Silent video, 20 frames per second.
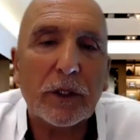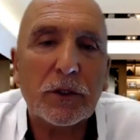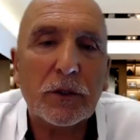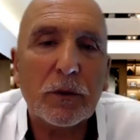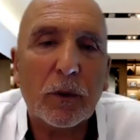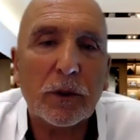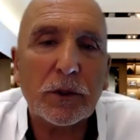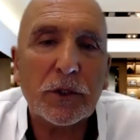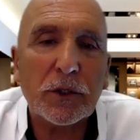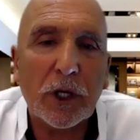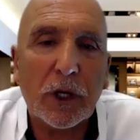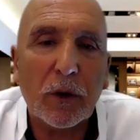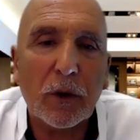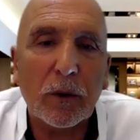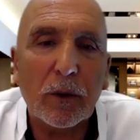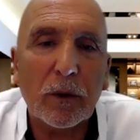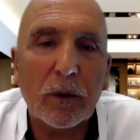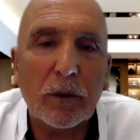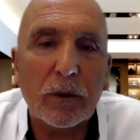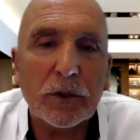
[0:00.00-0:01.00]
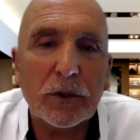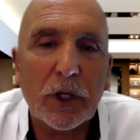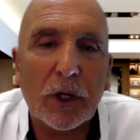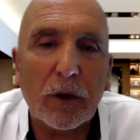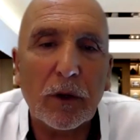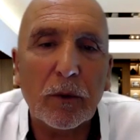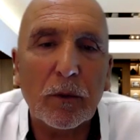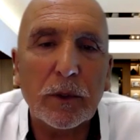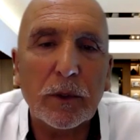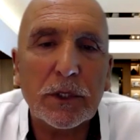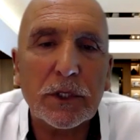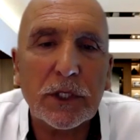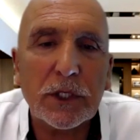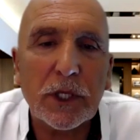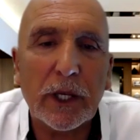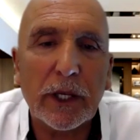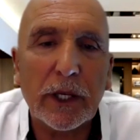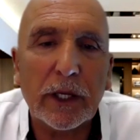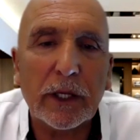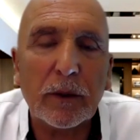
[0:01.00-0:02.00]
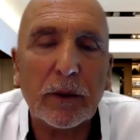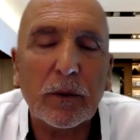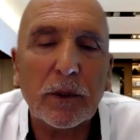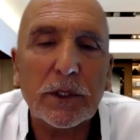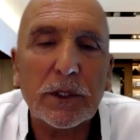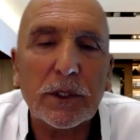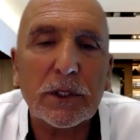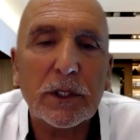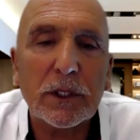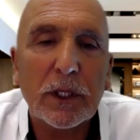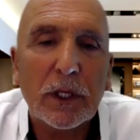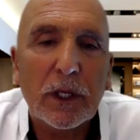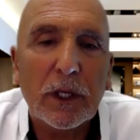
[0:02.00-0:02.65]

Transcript: what Joel was saying was,